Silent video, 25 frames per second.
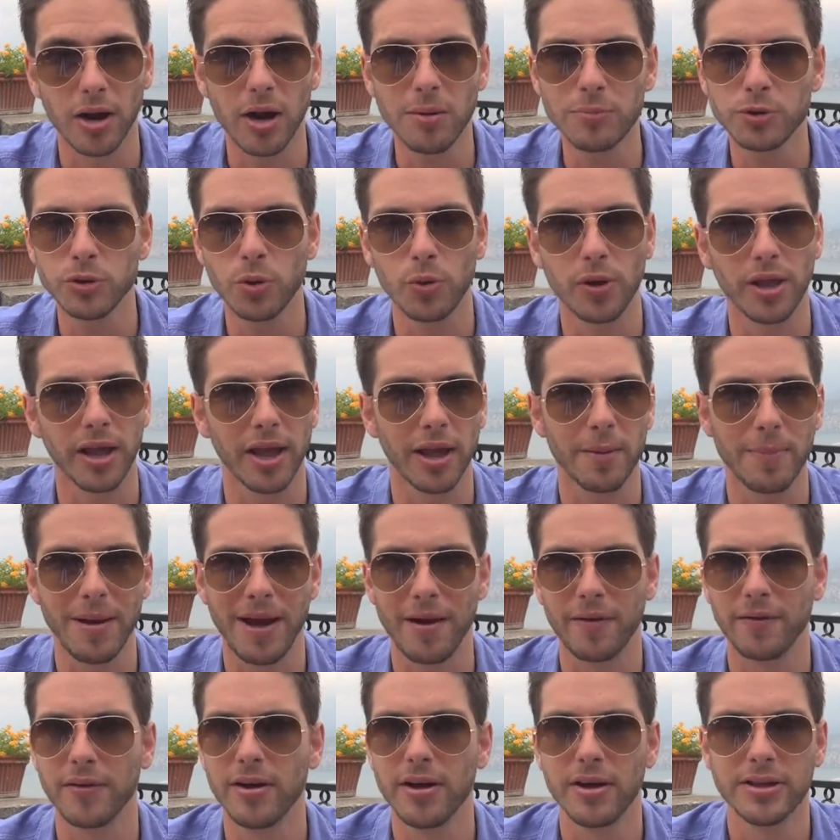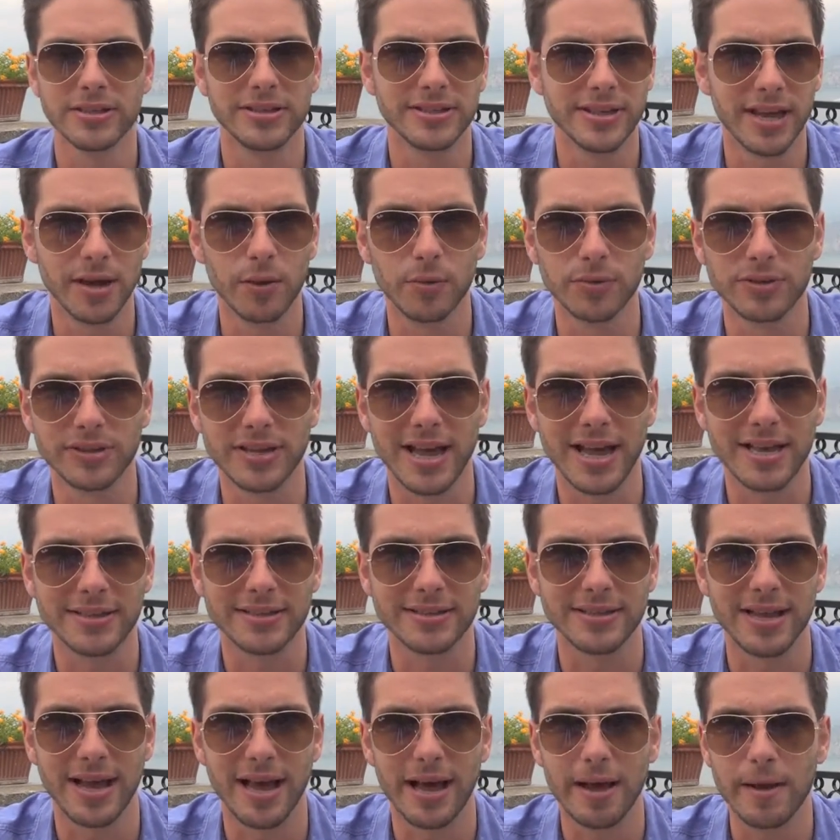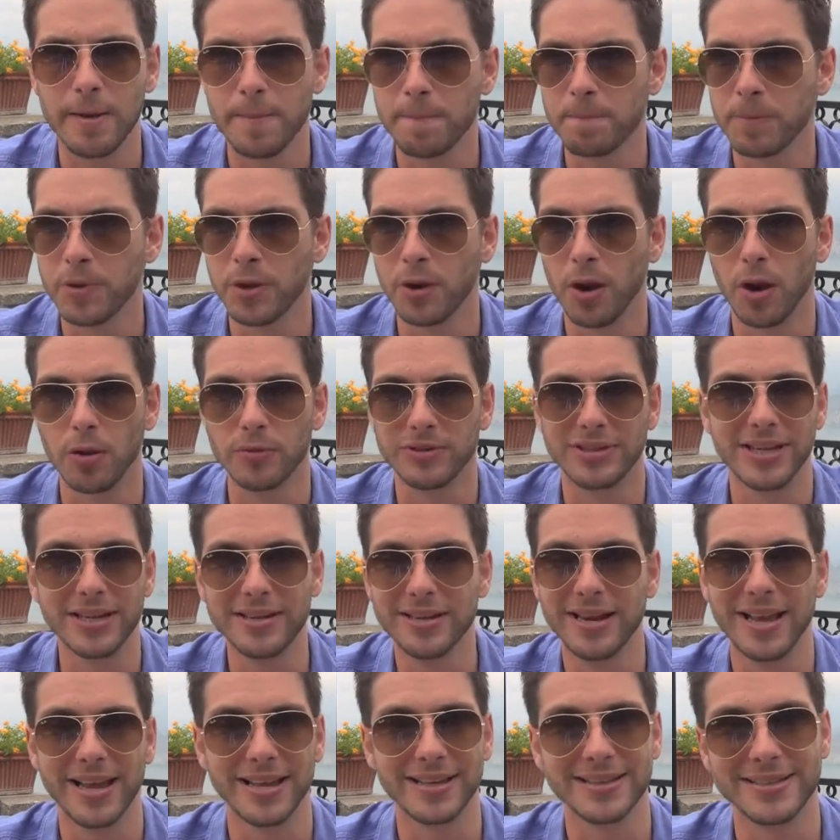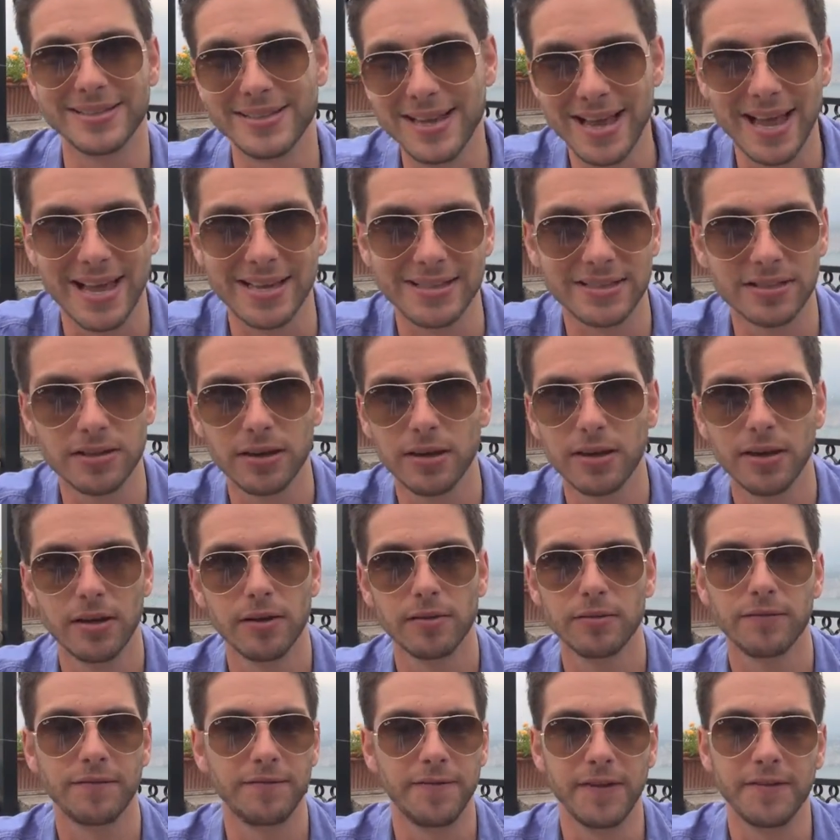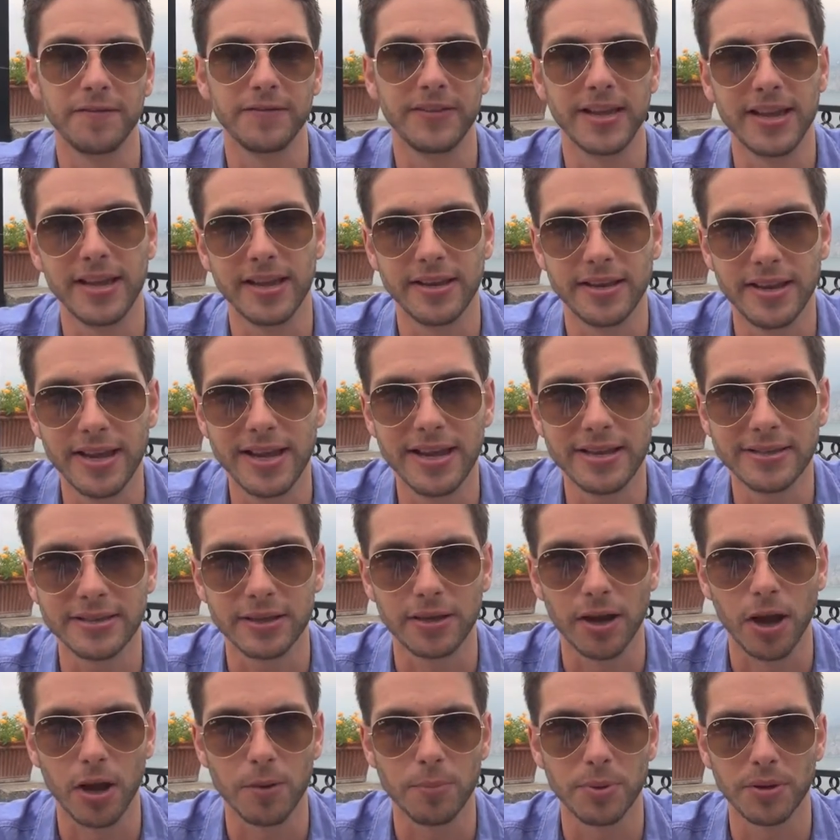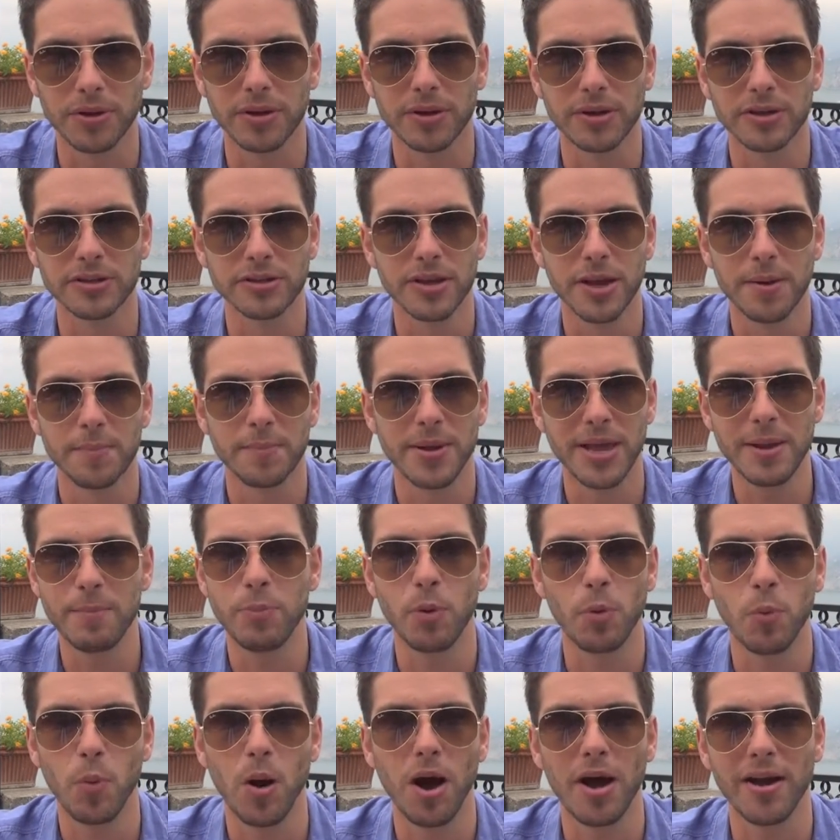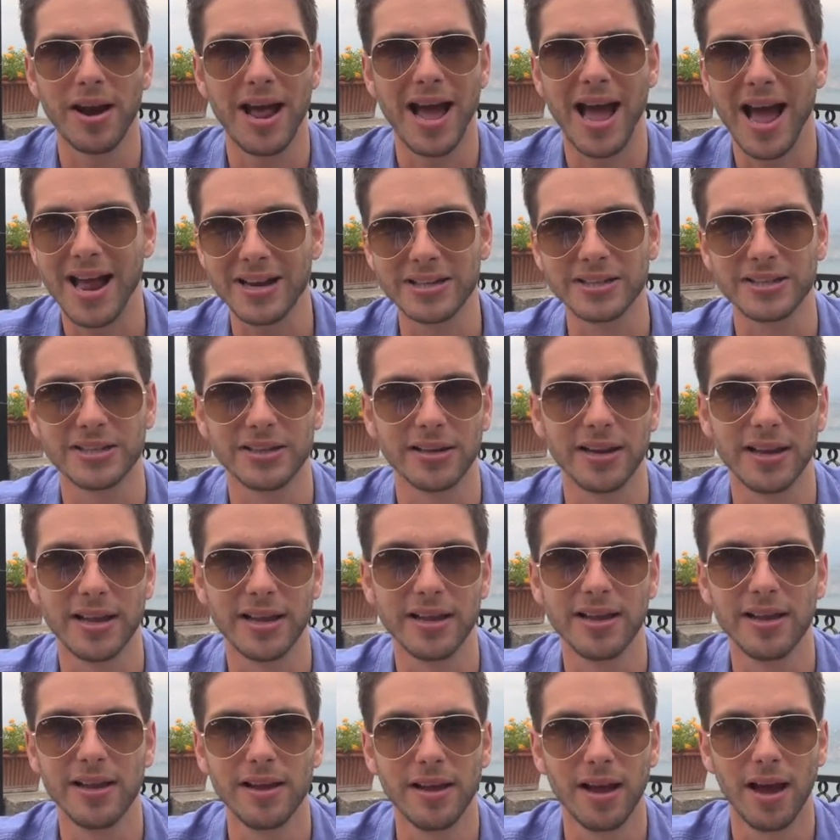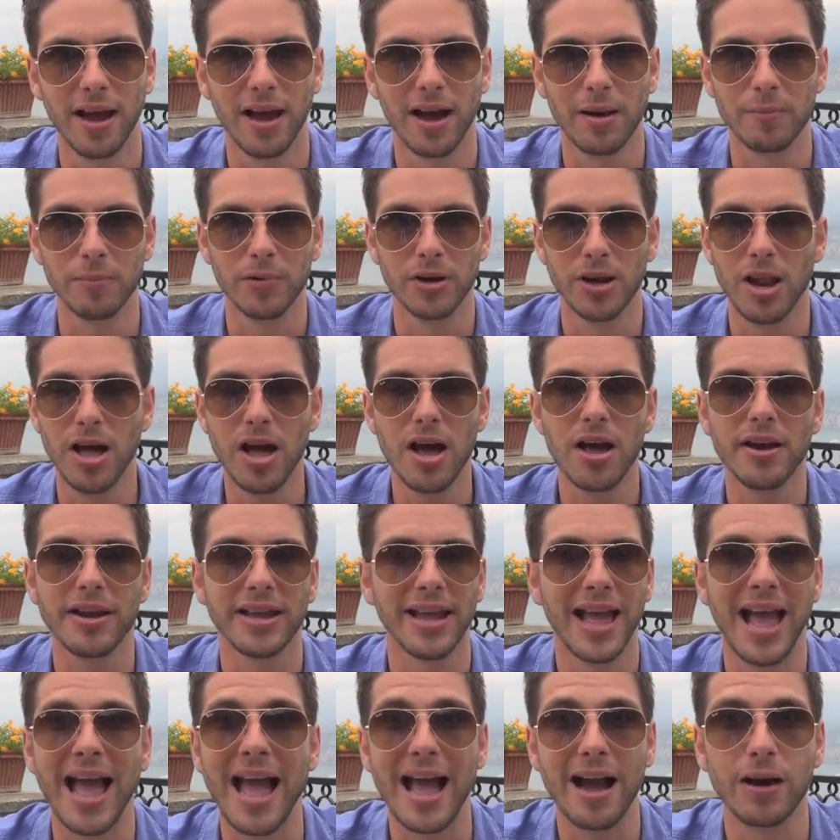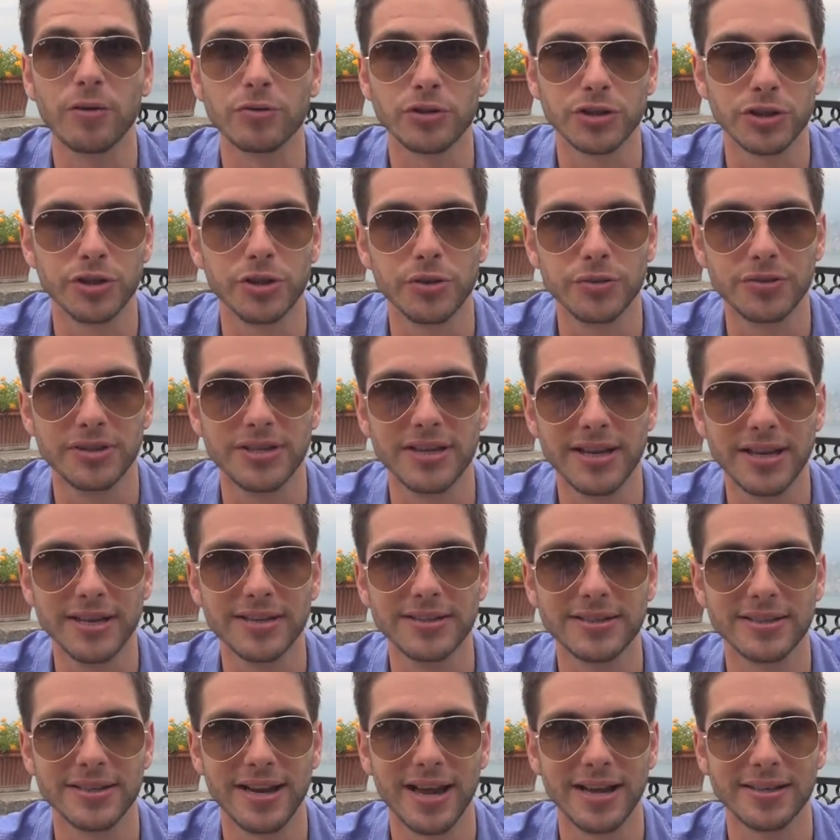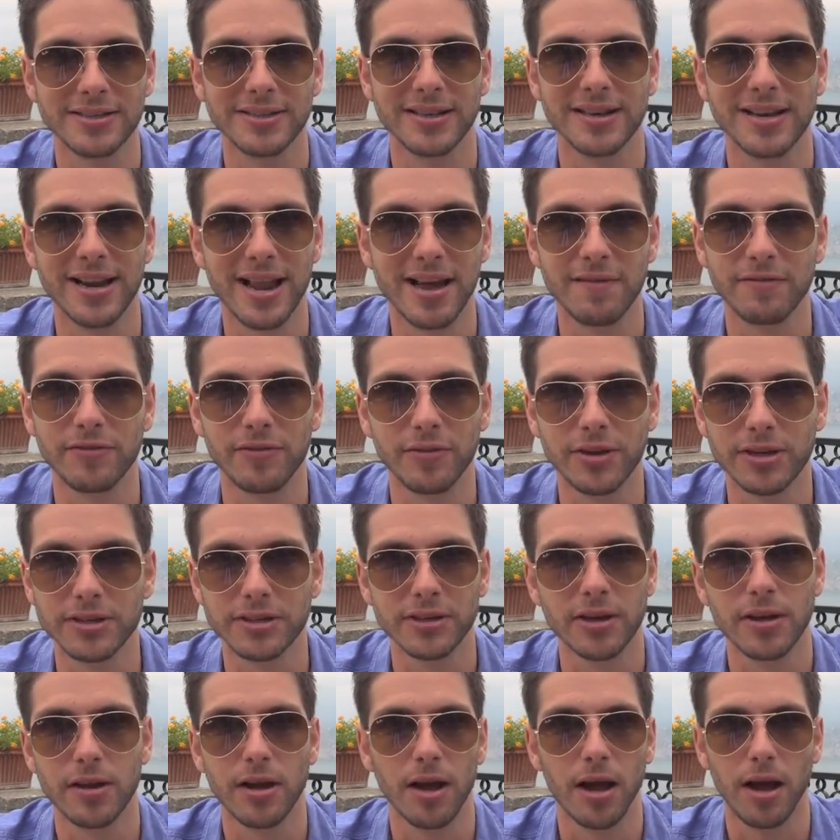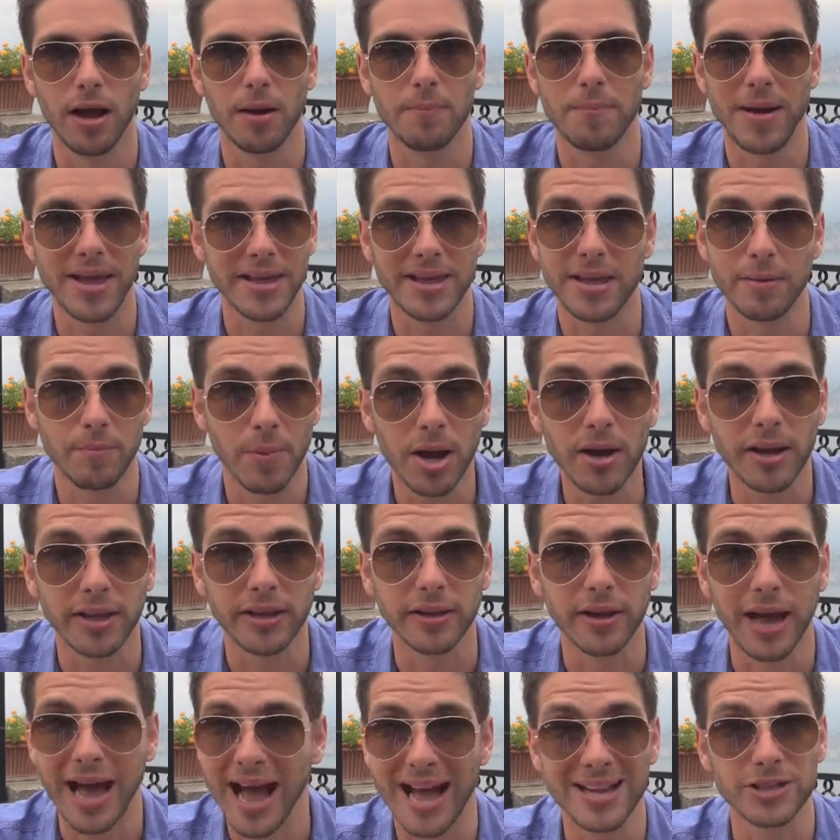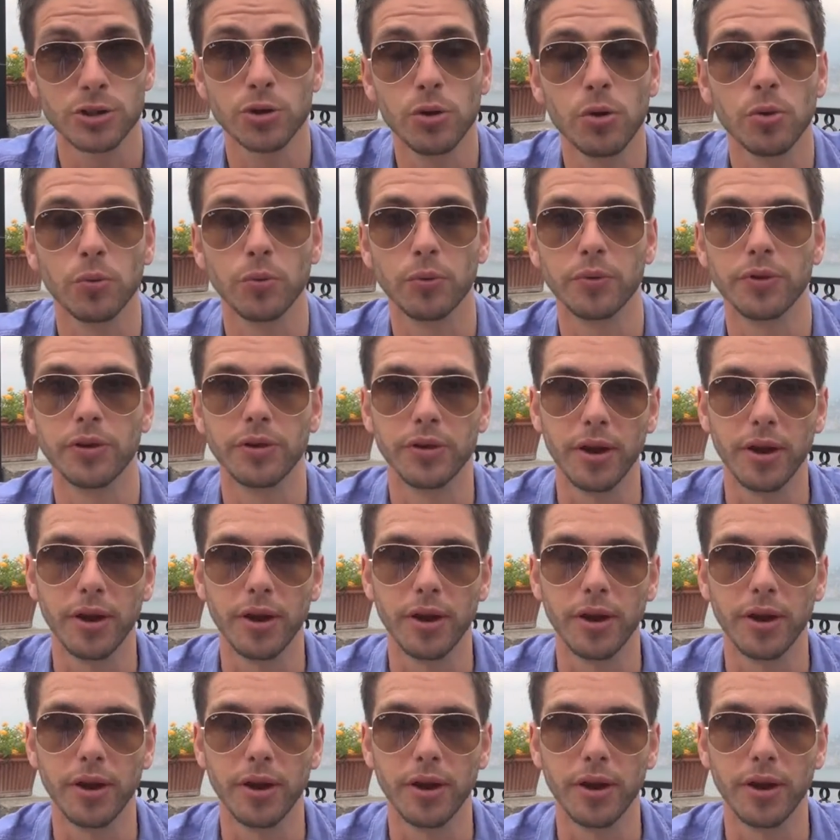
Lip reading: And I'm talking about skill sets that didn't exist 15 years ago, because people weren't actually learning how to use the internet to leverage making money at all.